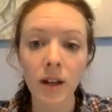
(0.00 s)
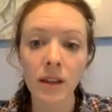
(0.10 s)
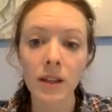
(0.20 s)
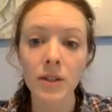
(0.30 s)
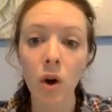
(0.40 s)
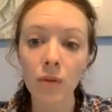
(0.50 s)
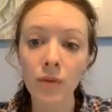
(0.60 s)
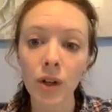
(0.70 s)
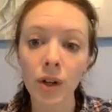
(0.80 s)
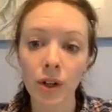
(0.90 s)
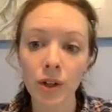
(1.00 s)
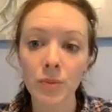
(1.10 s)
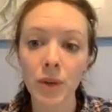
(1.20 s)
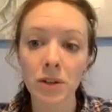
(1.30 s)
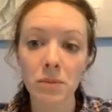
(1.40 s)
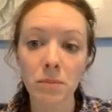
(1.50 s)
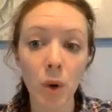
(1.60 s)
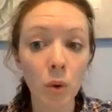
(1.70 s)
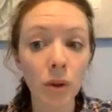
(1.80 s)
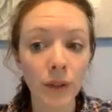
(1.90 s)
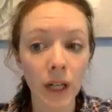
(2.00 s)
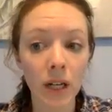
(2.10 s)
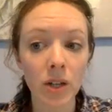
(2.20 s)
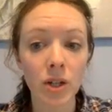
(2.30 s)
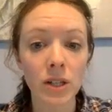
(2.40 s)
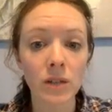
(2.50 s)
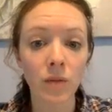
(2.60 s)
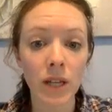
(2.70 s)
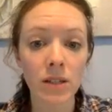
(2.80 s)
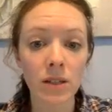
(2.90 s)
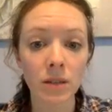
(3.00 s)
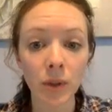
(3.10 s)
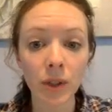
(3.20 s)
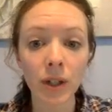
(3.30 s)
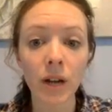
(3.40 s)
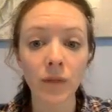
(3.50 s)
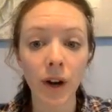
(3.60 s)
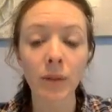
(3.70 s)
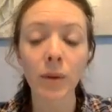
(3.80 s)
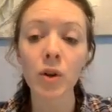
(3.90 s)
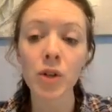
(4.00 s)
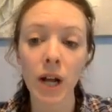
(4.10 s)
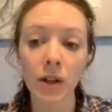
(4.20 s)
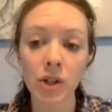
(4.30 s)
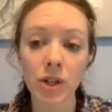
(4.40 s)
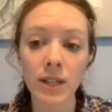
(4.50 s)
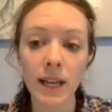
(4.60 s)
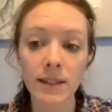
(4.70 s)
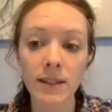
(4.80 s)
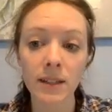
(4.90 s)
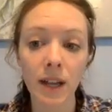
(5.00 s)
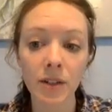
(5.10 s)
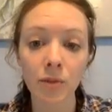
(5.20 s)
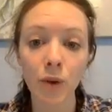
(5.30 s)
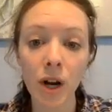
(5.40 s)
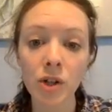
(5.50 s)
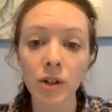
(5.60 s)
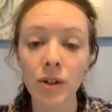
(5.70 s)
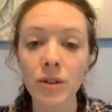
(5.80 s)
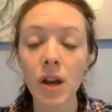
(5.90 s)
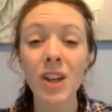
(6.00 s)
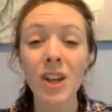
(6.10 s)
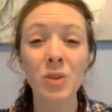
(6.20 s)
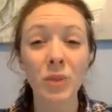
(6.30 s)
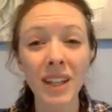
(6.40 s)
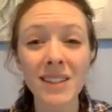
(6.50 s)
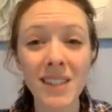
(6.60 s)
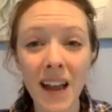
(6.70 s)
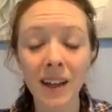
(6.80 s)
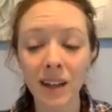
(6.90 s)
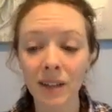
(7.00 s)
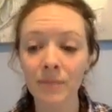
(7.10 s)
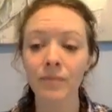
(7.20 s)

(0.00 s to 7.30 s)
This often occurs because both lineages face similar environmental challenges and selective pressures. So what that's saying